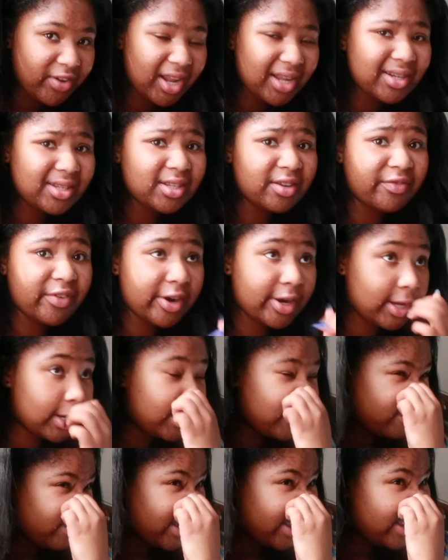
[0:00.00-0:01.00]
feel like these are very
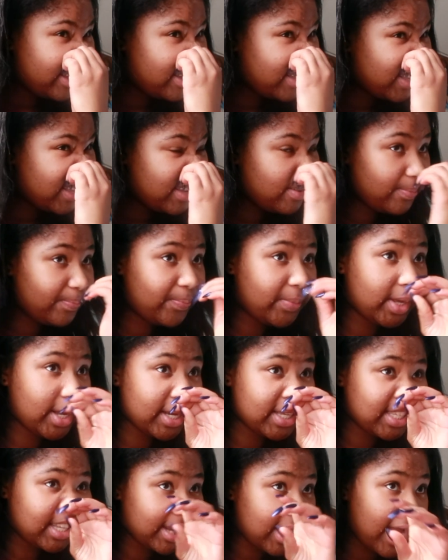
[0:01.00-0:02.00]
underrated
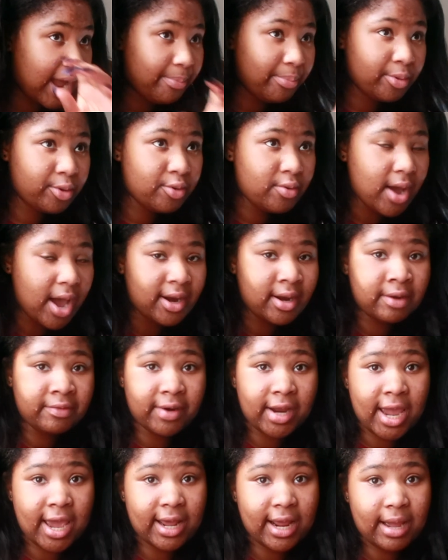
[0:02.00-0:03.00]
because like Apple, I've never
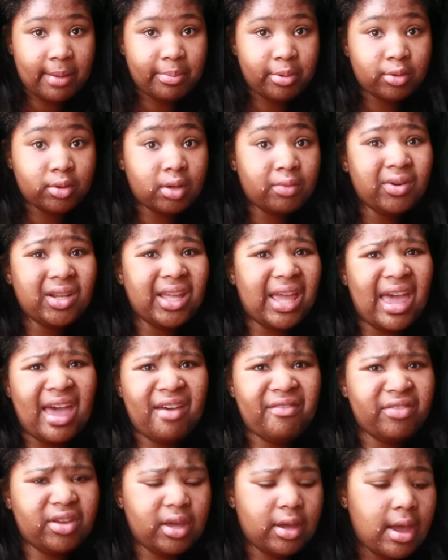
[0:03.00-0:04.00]
had Apple. They're really
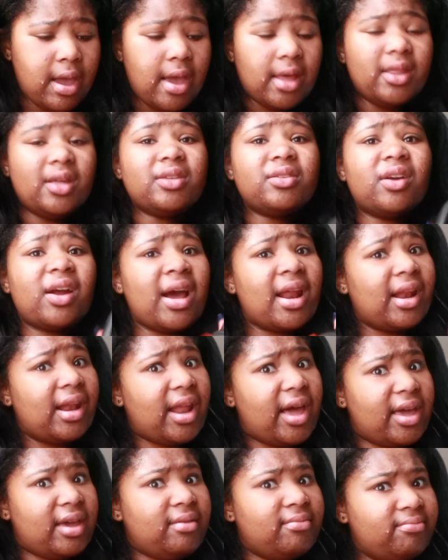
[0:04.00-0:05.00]
heavy. These are kind of
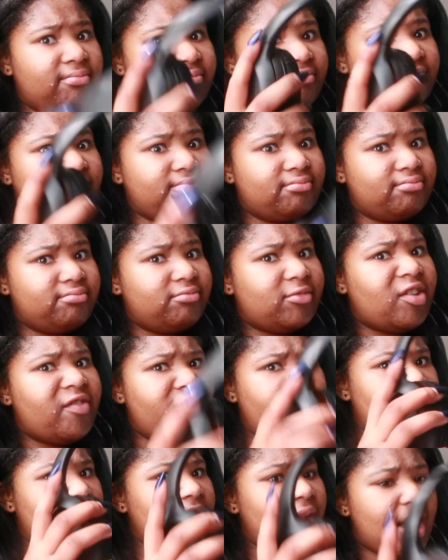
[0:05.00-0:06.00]
light,
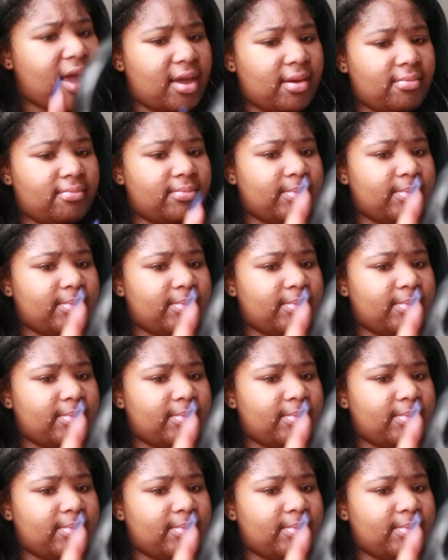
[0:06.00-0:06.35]
very light.